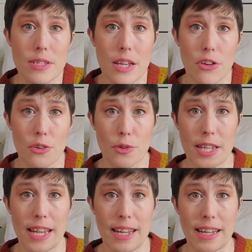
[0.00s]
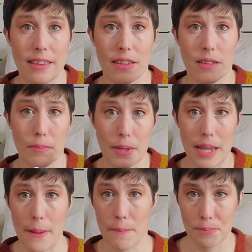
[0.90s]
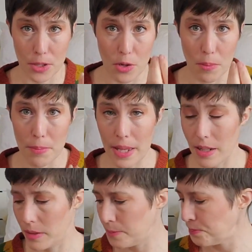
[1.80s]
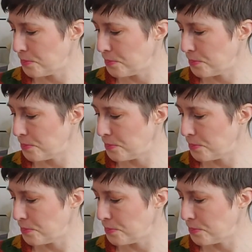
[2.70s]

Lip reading: that are creating the big, you know, pill.